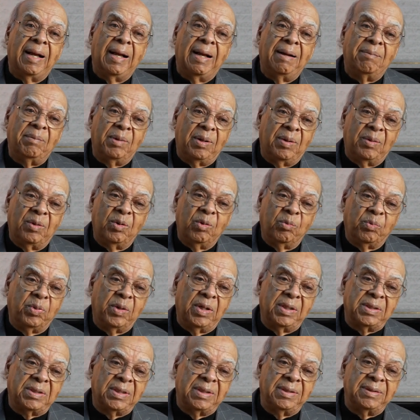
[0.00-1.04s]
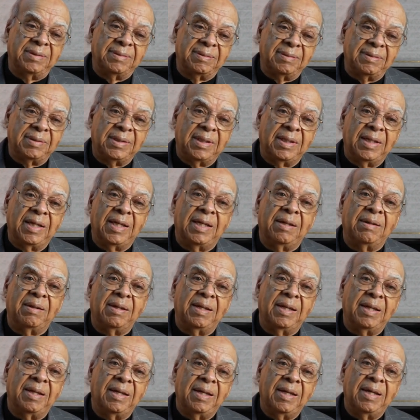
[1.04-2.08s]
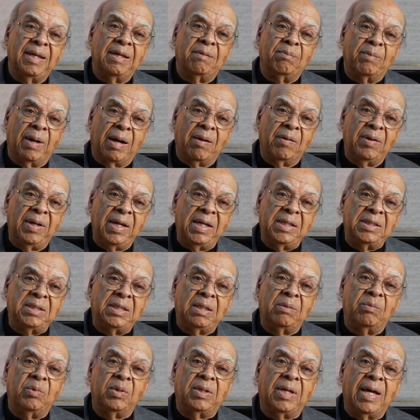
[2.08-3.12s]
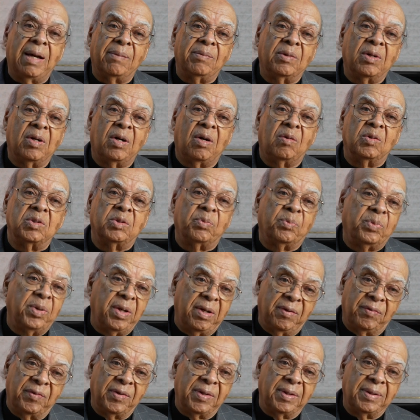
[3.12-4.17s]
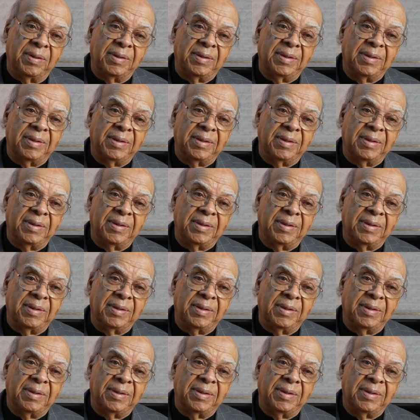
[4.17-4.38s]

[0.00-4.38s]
I'm my own person. Yeah. And, and my relationship with Captain Gall was perfect.